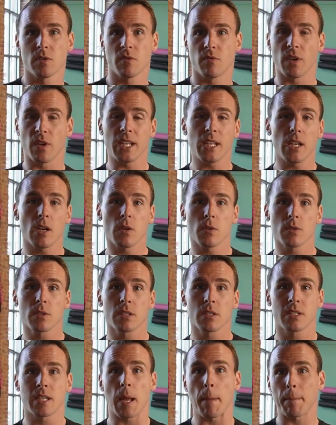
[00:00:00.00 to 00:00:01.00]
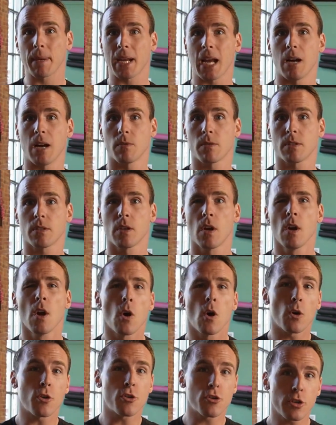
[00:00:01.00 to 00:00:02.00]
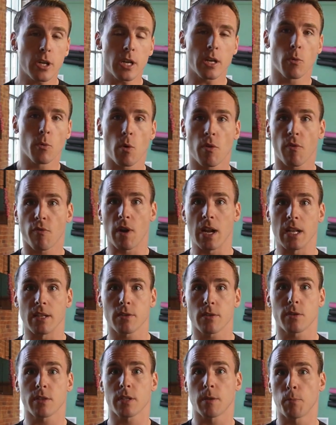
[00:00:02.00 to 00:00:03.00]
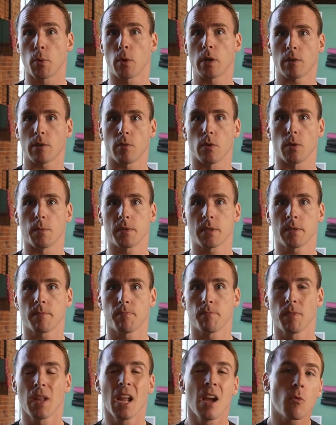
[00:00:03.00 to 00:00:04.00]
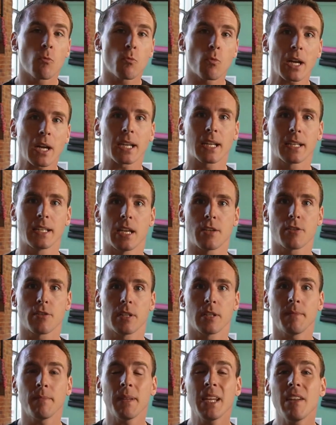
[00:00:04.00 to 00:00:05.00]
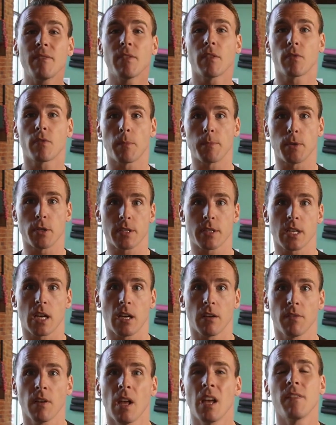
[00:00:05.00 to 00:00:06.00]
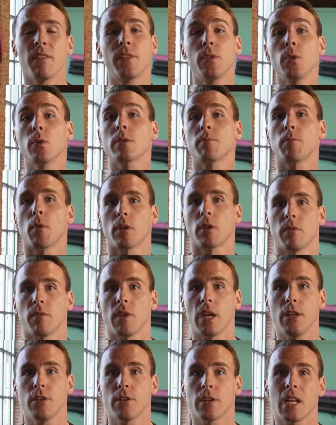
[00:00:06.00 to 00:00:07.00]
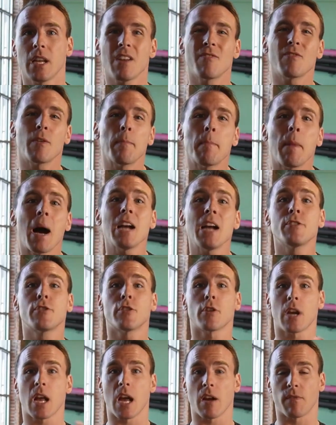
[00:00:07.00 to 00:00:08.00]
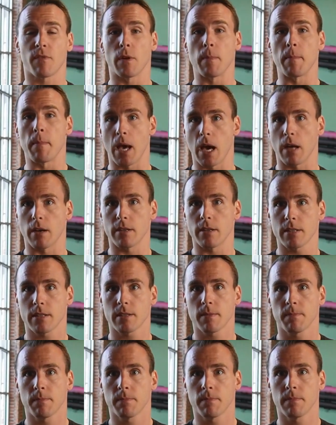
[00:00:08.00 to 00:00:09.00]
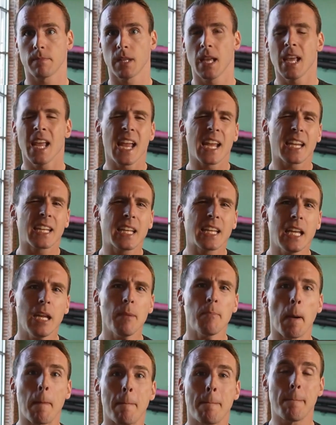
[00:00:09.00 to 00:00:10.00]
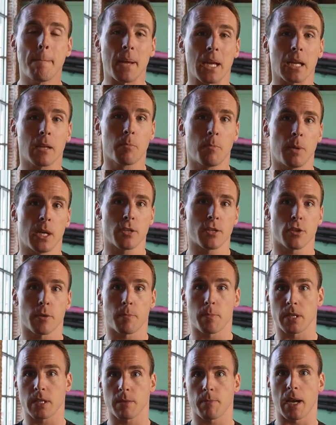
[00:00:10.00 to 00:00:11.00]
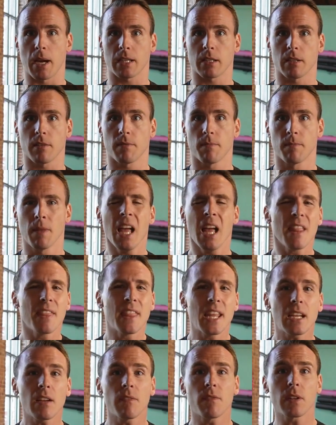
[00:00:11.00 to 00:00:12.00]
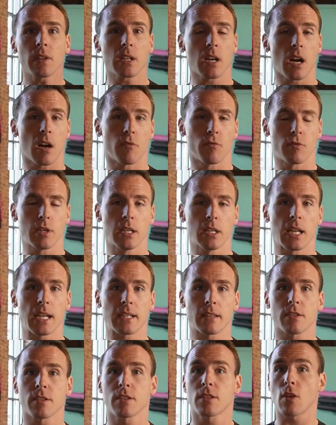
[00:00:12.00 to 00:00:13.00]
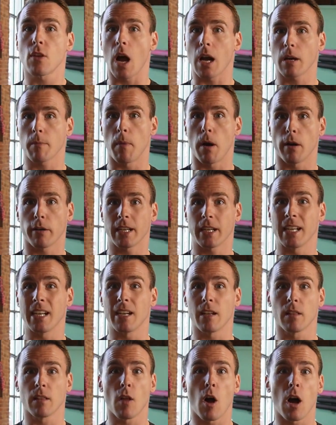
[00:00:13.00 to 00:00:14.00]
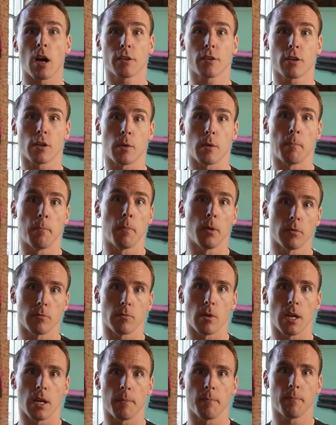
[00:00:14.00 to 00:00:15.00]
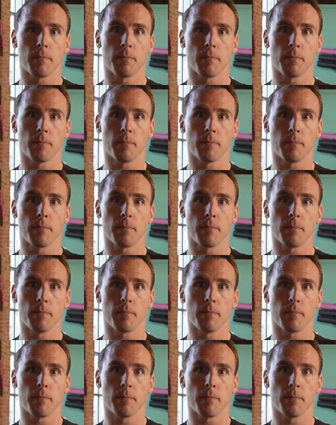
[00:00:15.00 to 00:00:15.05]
videos, step counts, or sharing with friends or support groups. Recognition, even from yourself, fuels motivation and reminds your effort matters. And keep a big picture perspective. Think of recovery like the stock market in a long-term bull run.